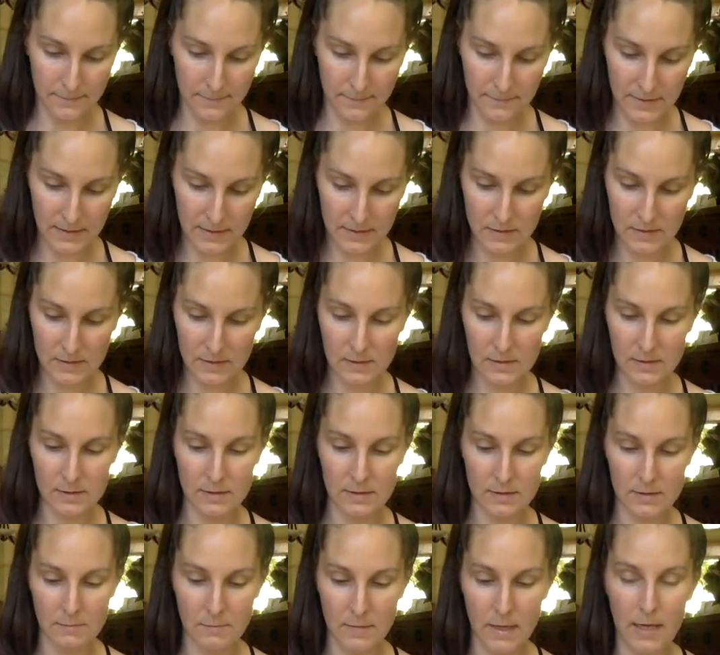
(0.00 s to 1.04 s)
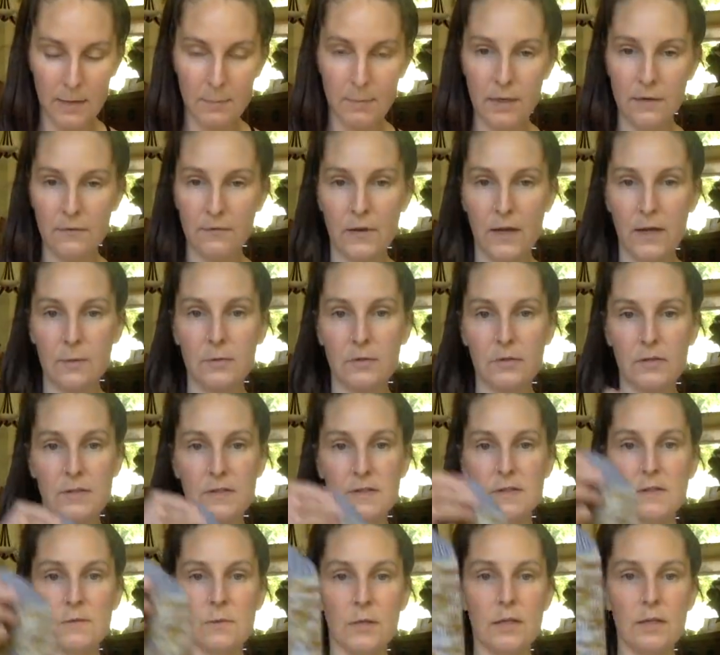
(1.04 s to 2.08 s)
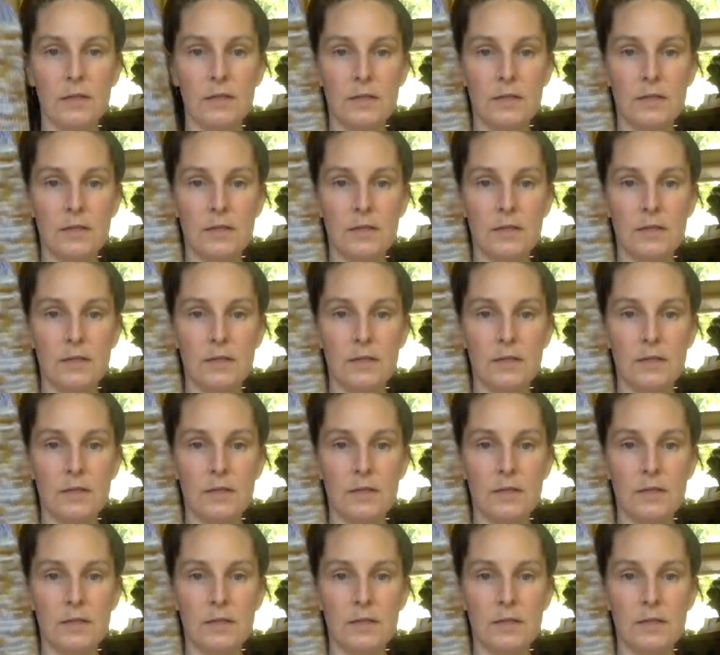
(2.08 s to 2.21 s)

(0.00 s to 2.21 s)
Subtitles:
This is Magpie Fibers Swanky